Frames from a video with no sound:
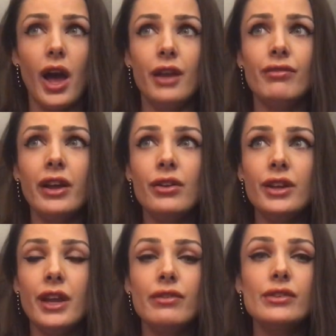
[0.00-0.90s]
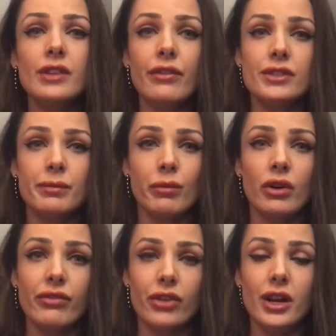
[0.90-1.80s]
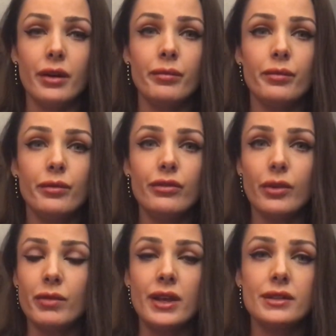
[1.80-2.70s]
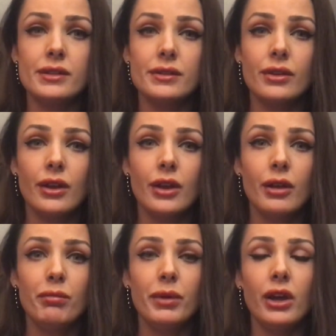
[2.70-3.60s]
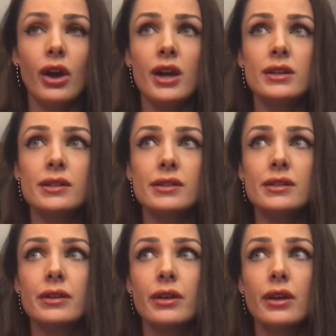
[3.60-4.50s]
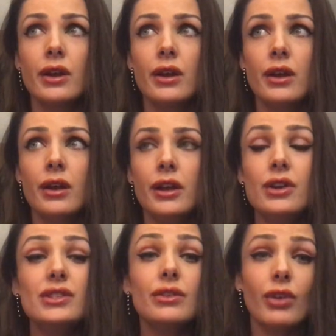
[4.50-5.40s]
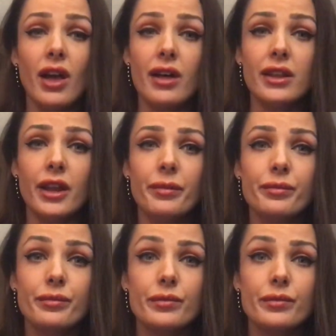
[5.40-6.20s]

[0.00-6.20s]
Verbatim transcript: i invite you to give yourself some more freedom from this because Here's the reality.